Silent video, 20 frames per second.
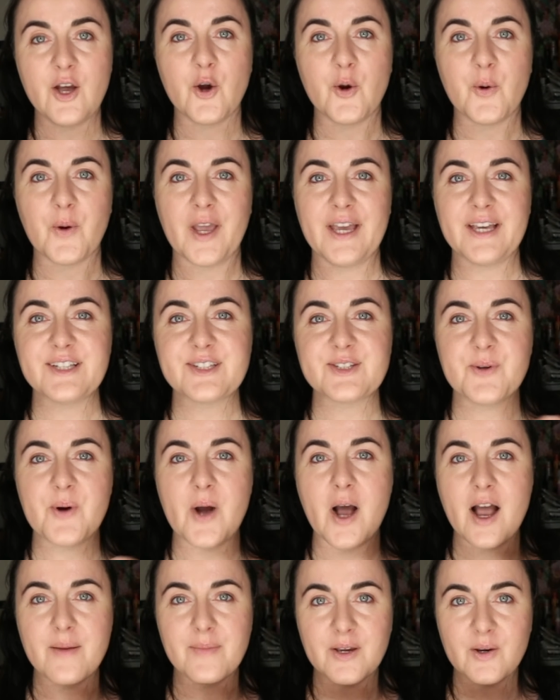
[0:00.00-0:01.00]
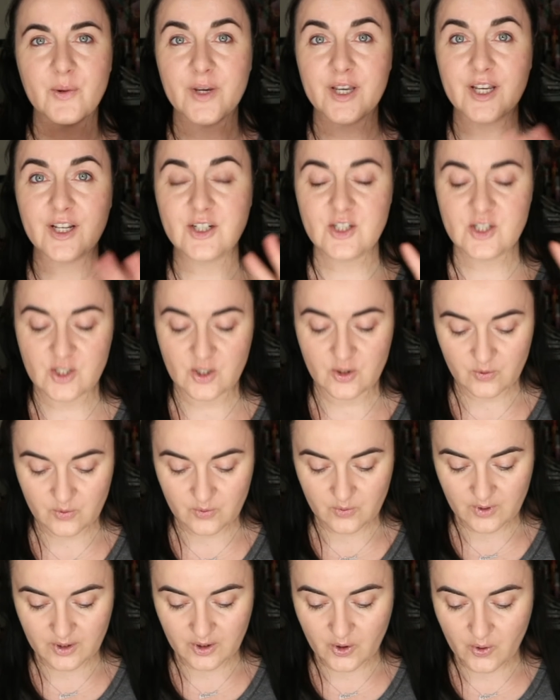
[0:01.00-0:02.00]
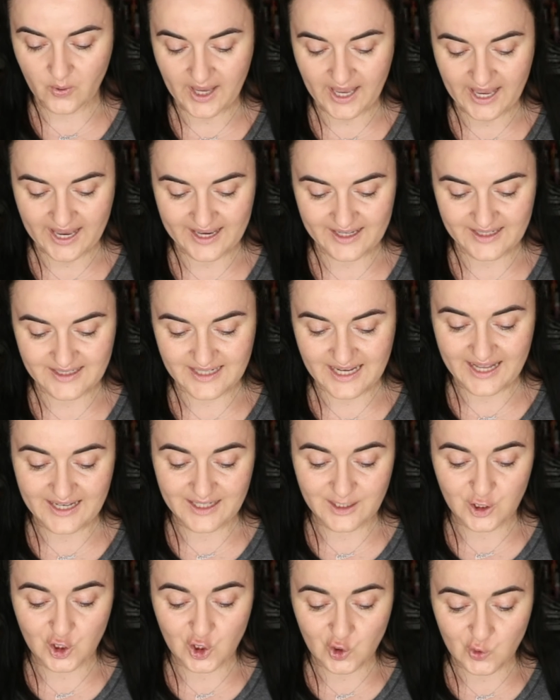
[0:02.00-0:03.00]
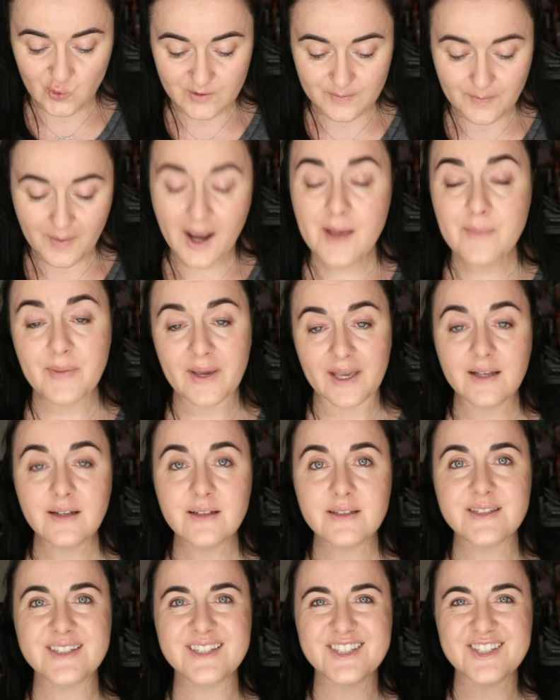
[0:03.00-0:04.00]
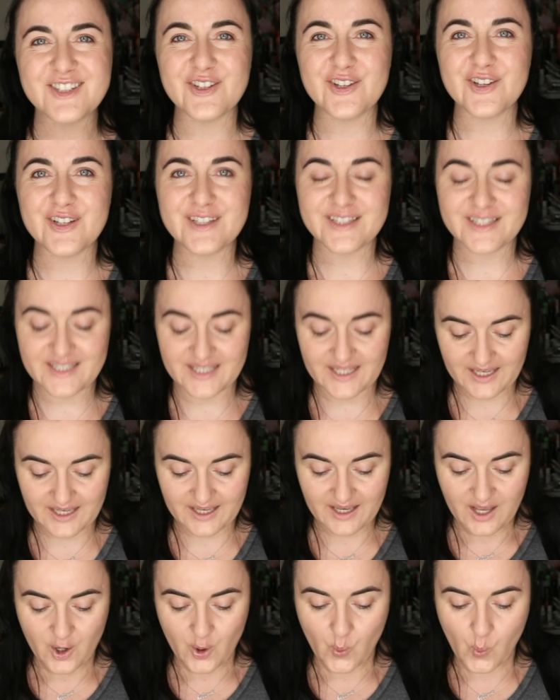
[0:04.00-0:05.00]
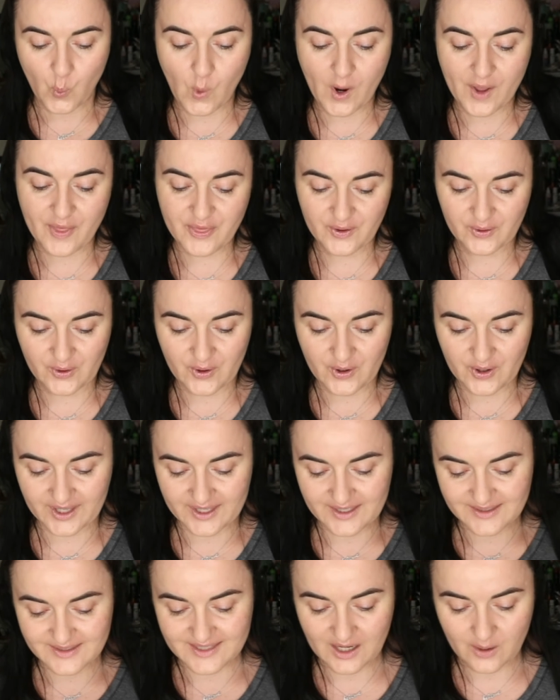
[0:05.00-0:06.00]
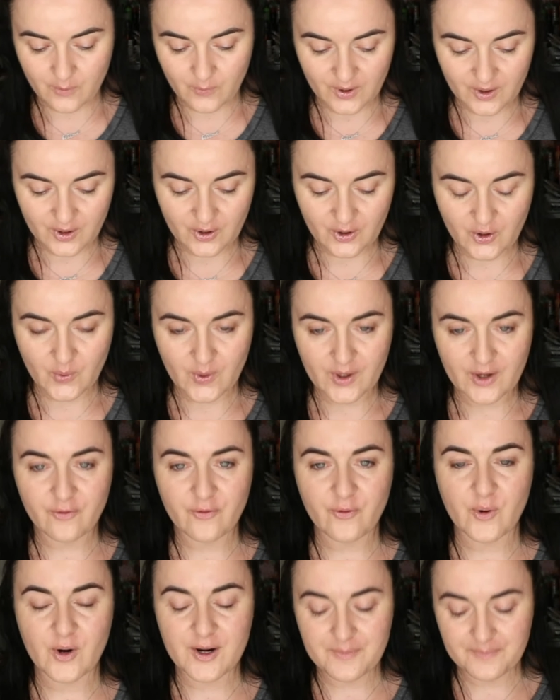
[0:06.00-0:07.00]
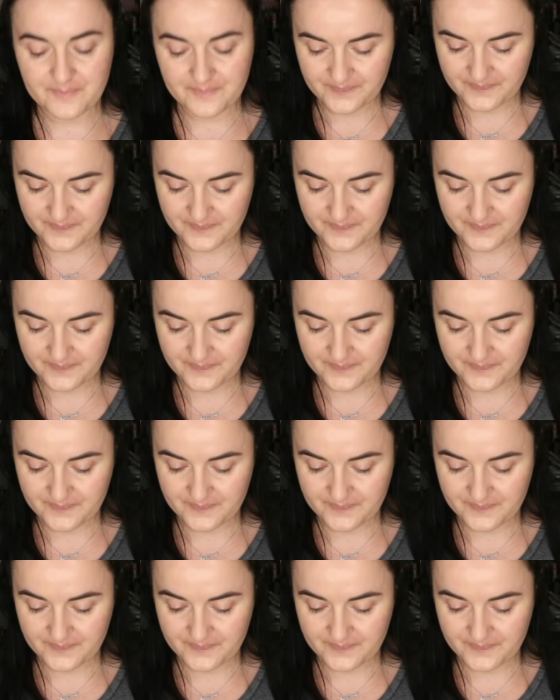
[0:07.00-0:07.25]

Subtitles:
Okay, so I'm going to go ahead and use my pinks so you can see what the look is that we're going for.